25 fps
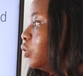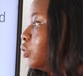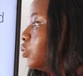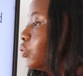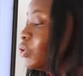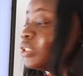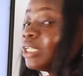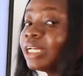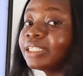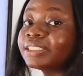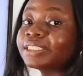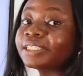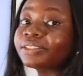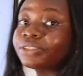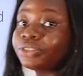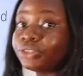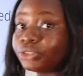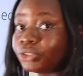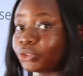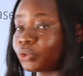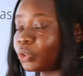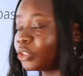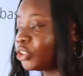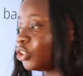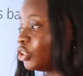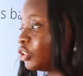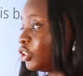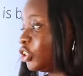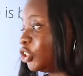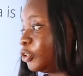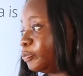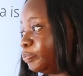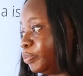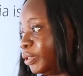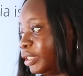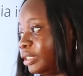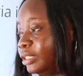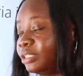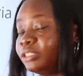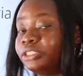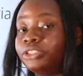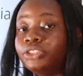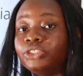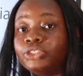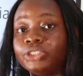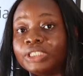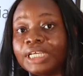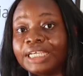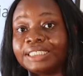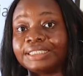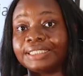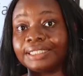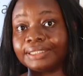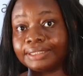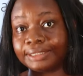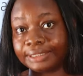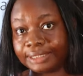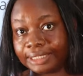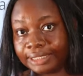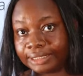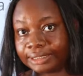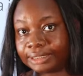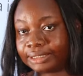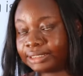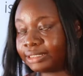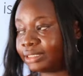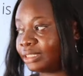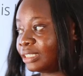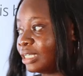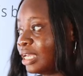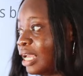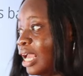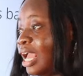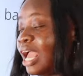So the answer to this question is B, the United States.